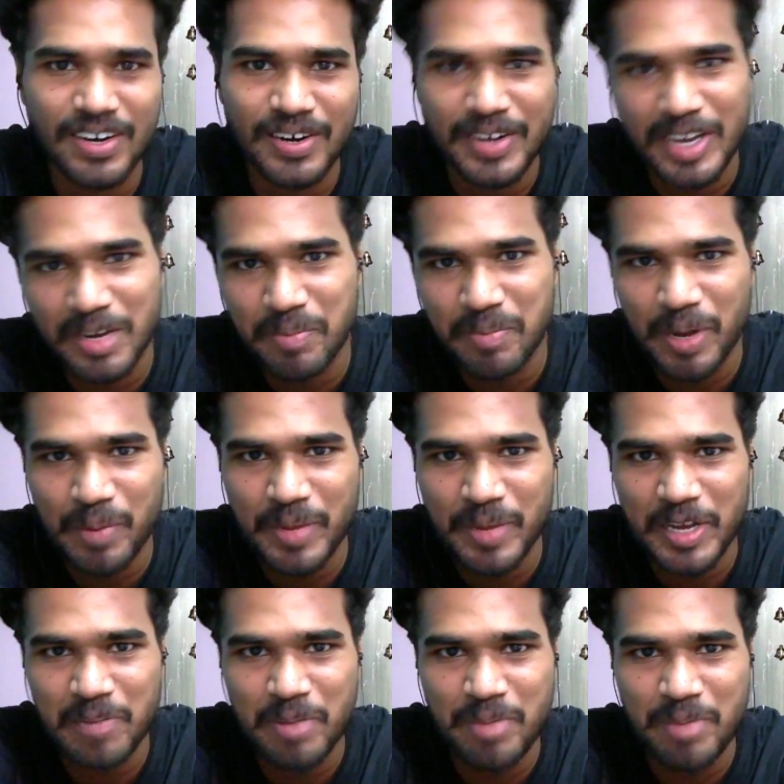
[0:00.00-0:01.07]
GATE
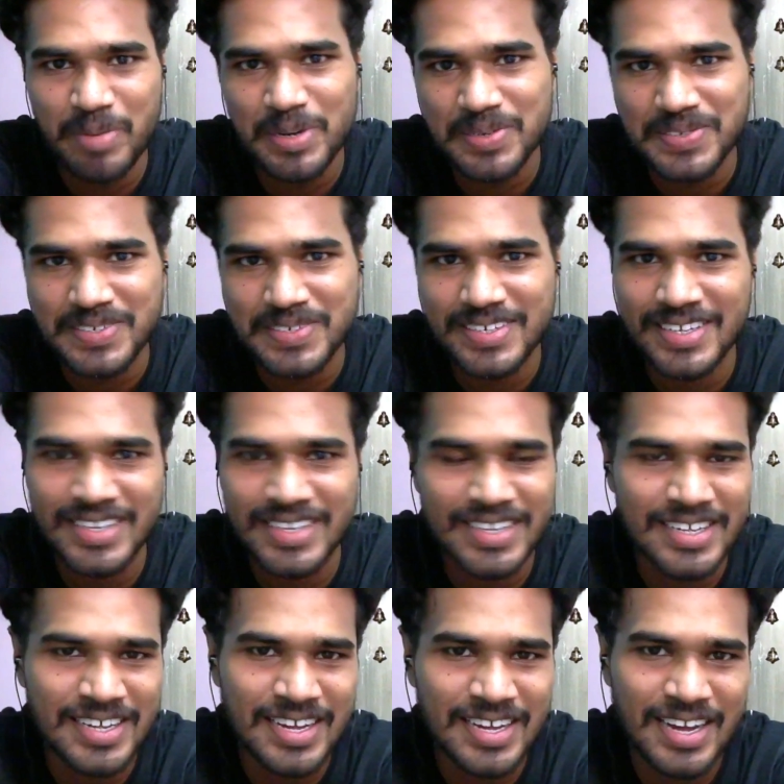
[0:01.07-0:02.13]
Biomedical papers.
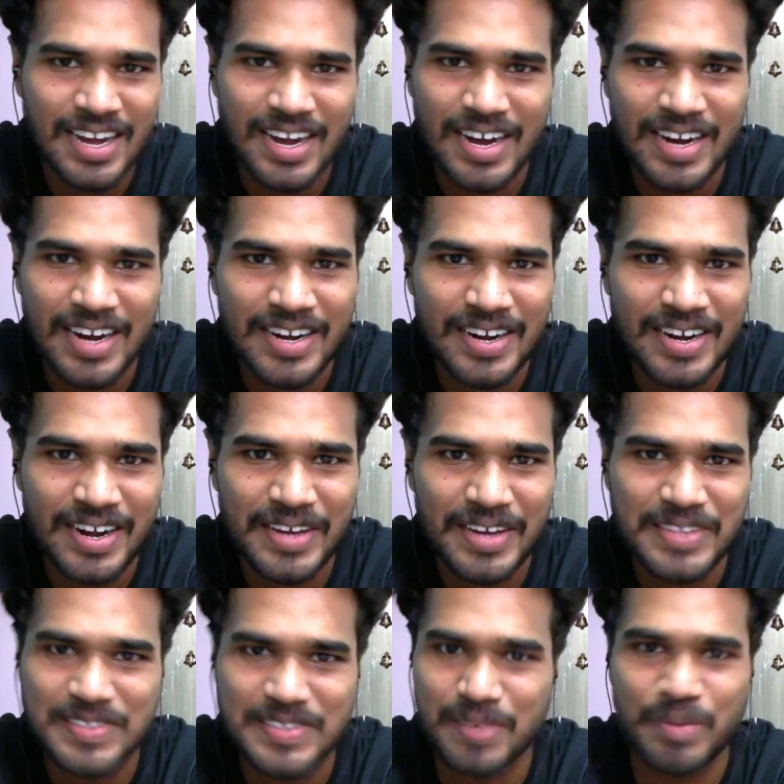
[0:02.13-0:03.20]
And
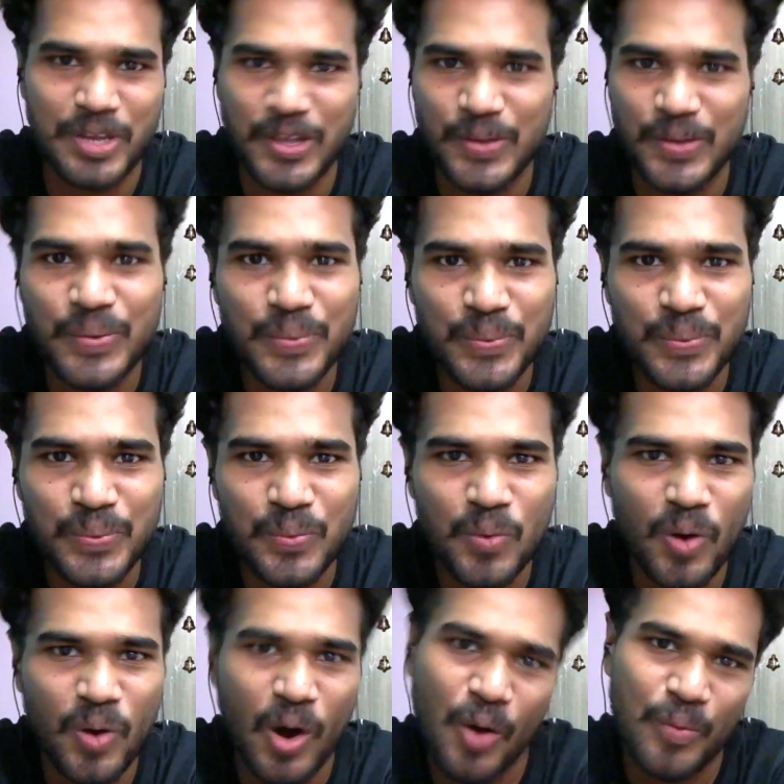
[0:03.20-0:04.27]
it's up to you
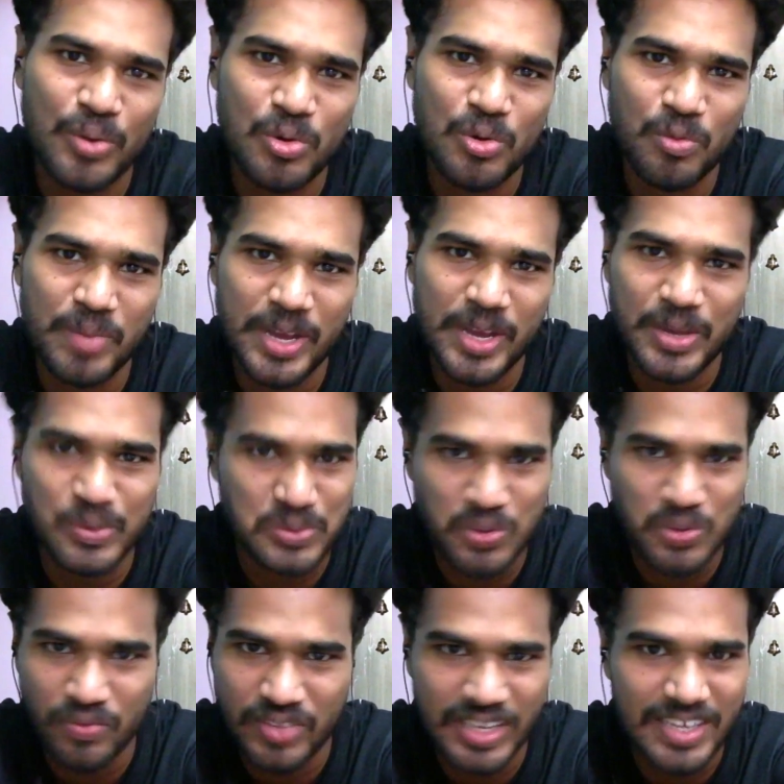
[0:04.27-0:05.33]
how you make use
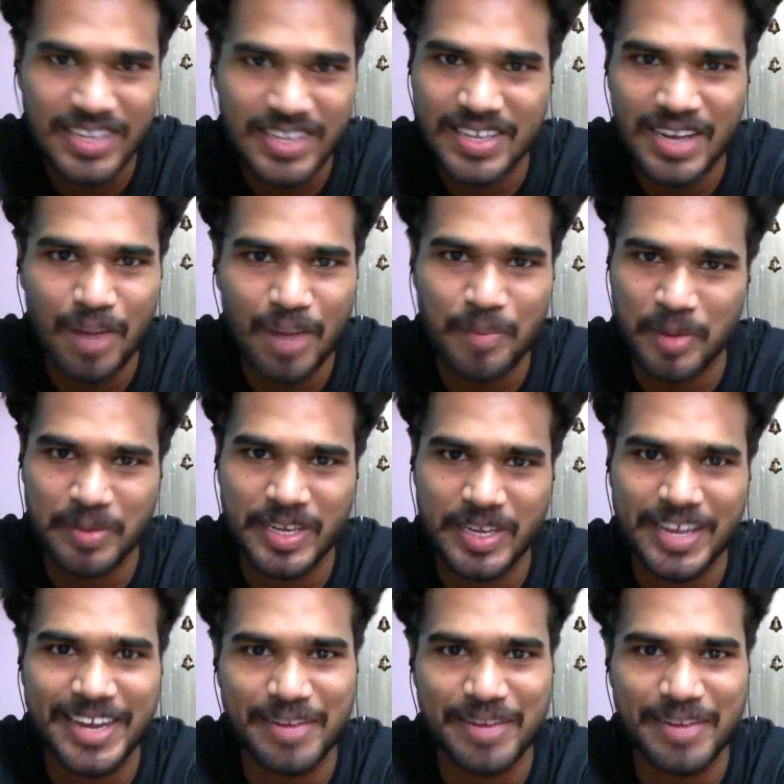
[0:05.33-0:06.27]
of the upcoming